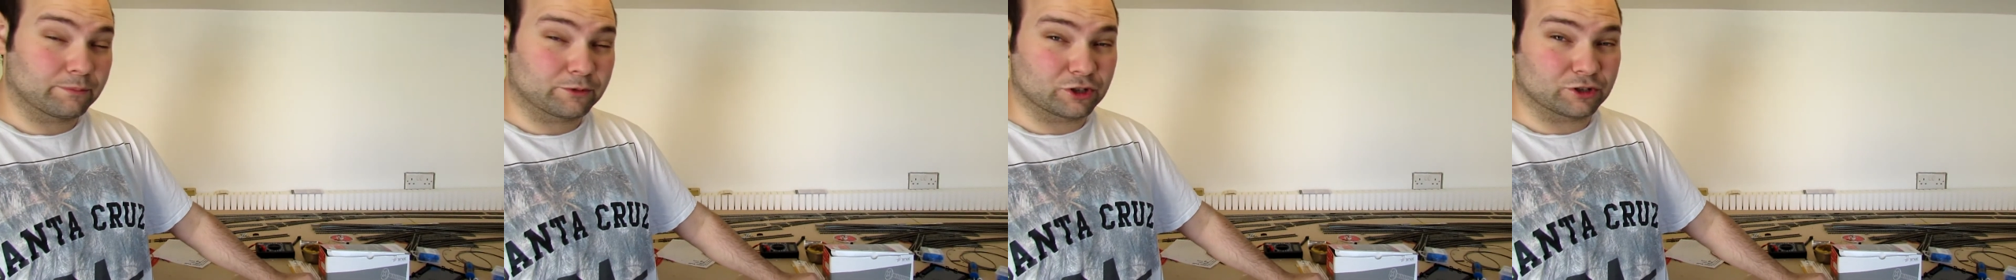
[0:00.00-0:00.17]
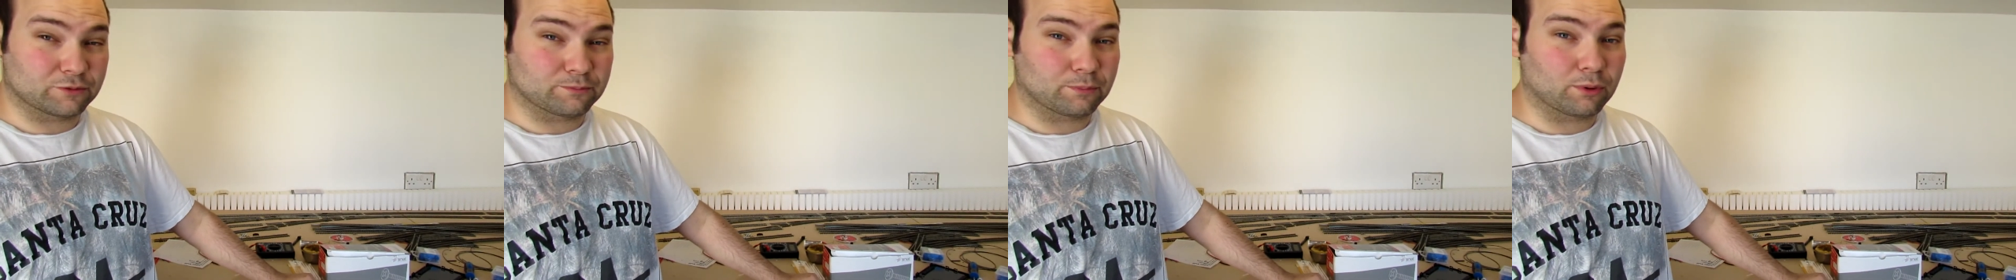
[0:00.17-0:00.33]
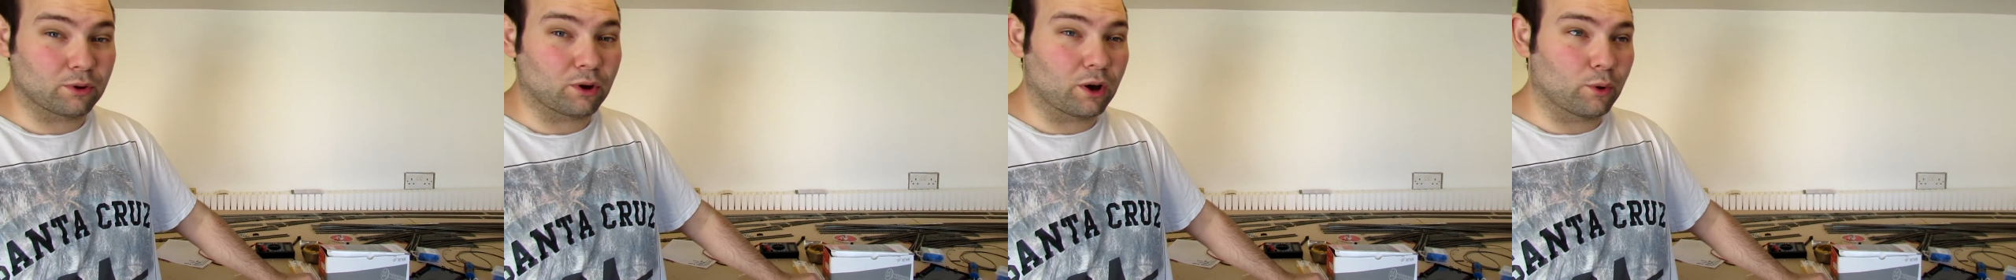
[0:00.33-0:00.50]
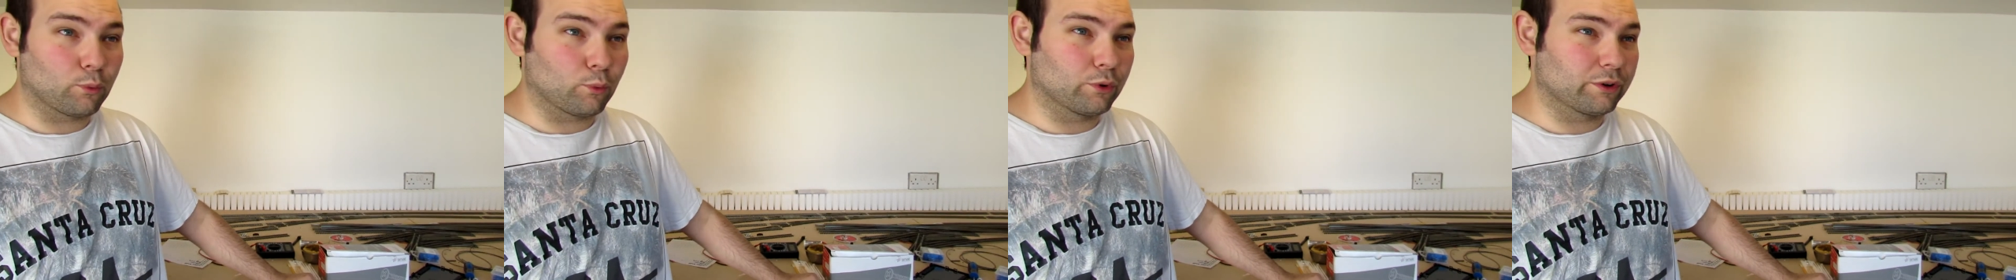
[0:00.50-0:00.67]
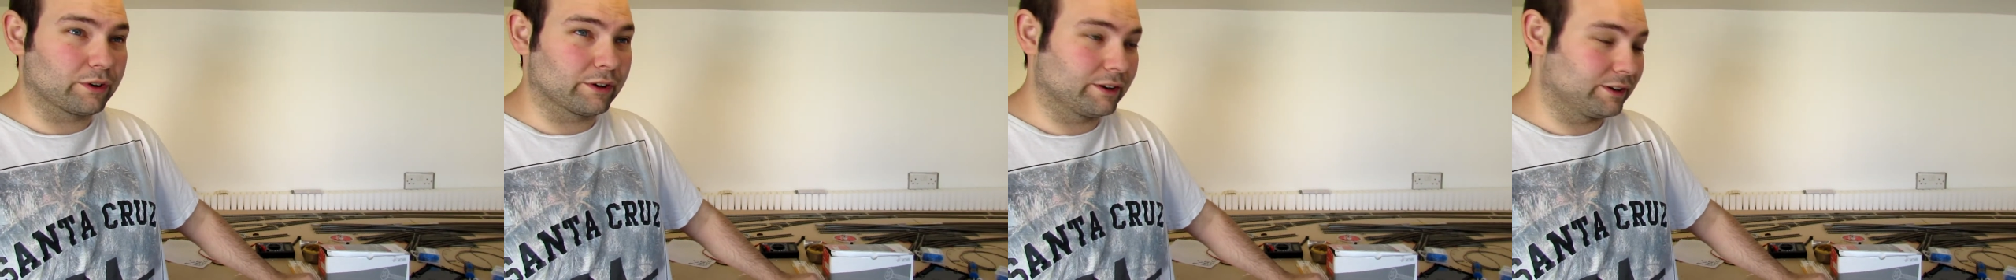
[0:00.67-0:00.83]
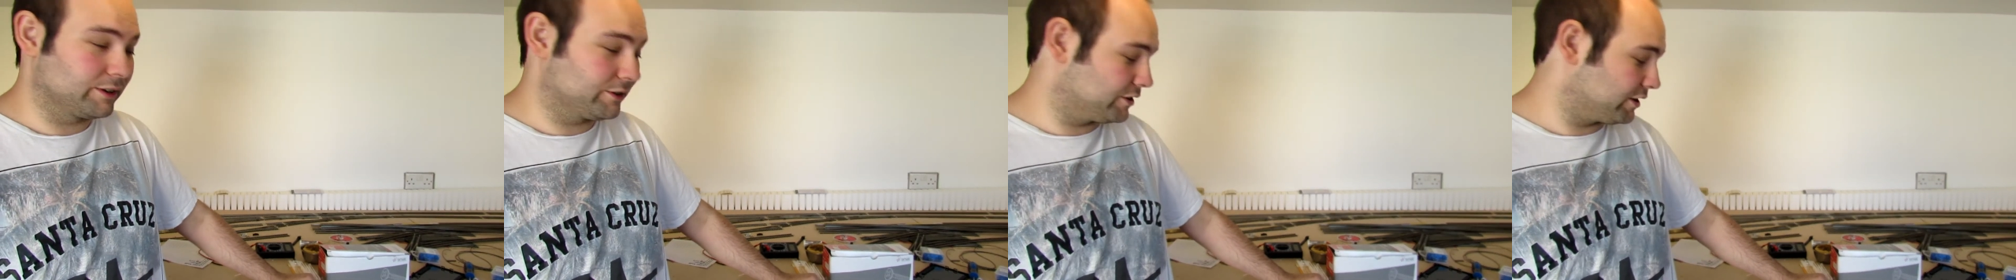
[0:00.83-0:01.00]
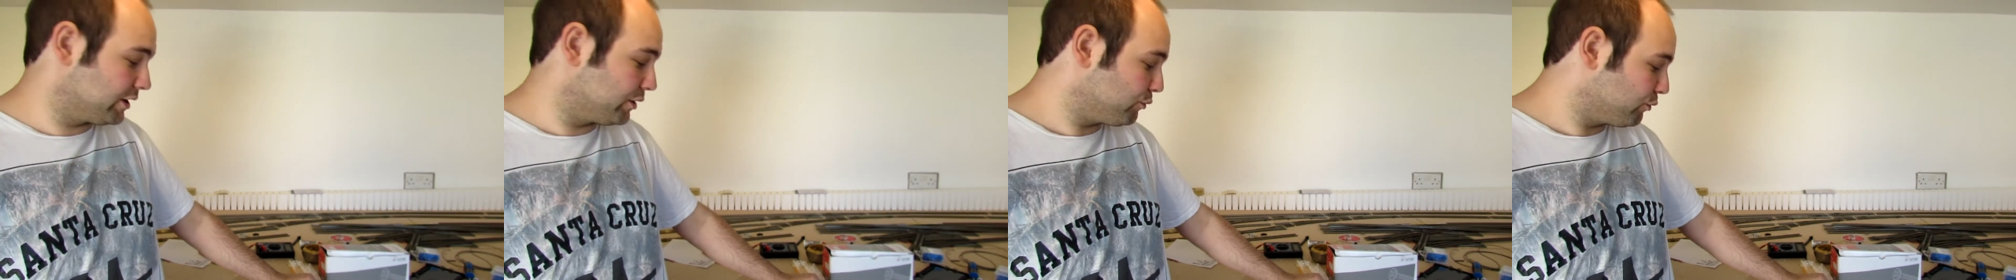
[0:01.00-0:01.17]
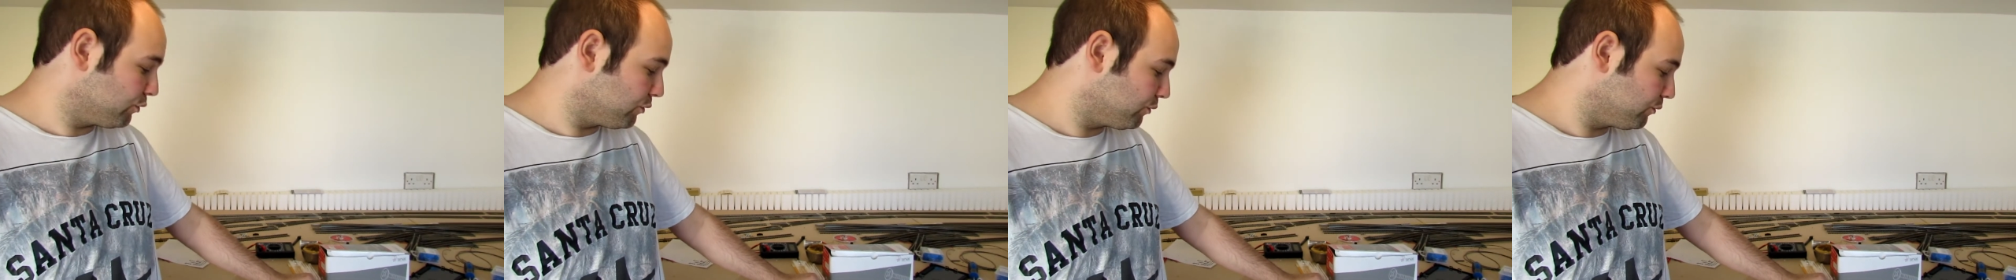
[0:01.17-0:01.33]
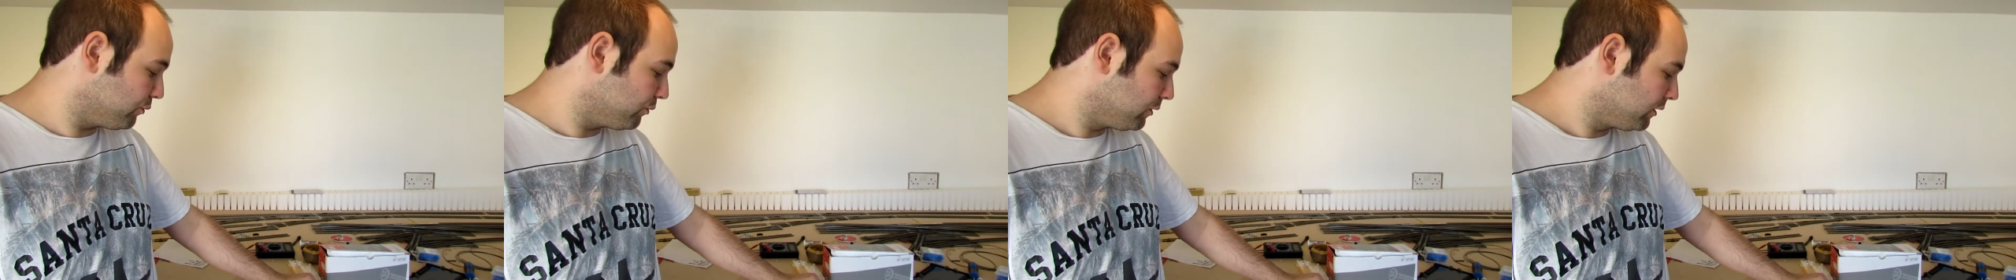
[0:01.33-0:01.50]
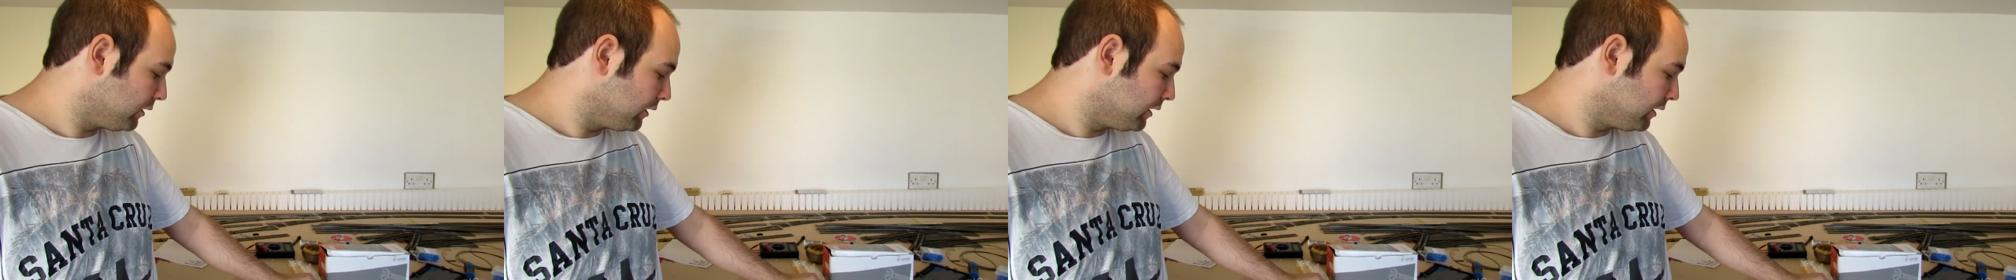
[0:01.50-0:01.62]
just plywood in general.